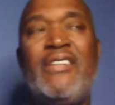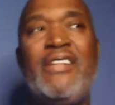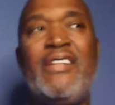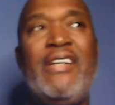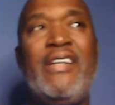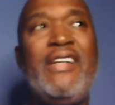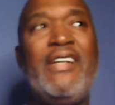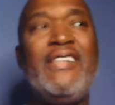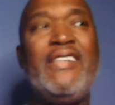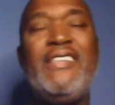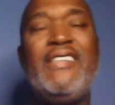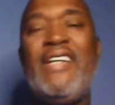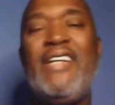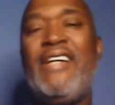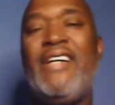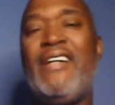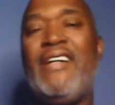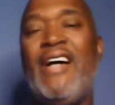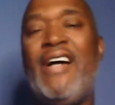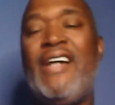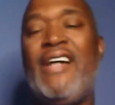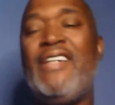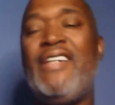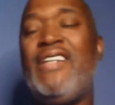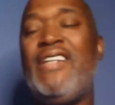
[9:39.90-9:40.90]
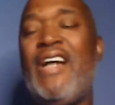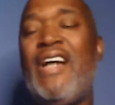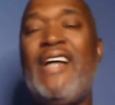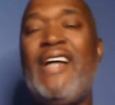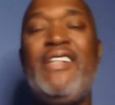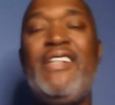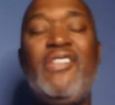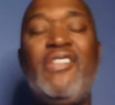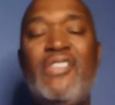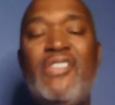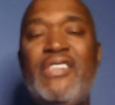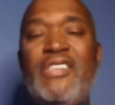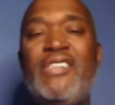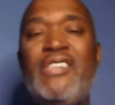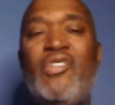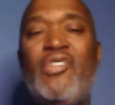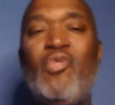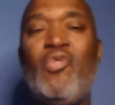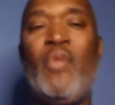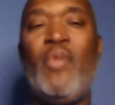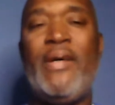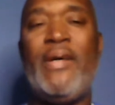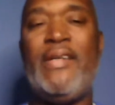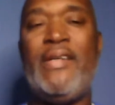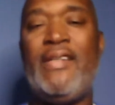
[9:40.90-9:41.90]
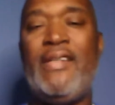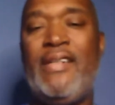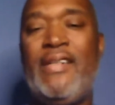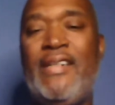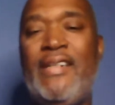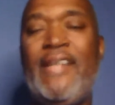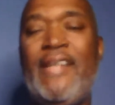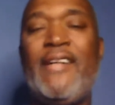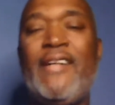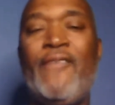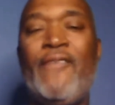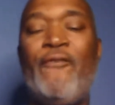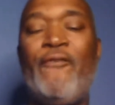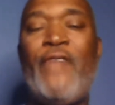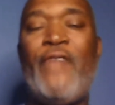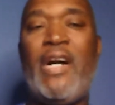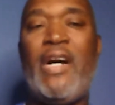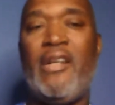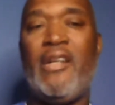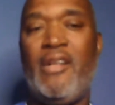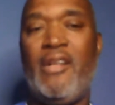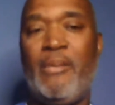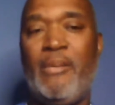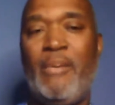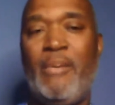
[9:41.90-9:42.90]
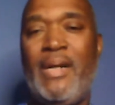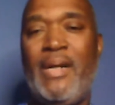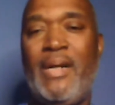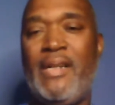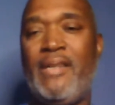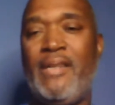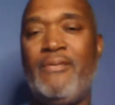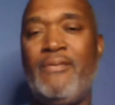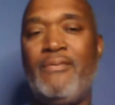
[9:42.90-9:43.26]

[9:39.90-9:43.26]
It's that I know there's a way they can follow the money.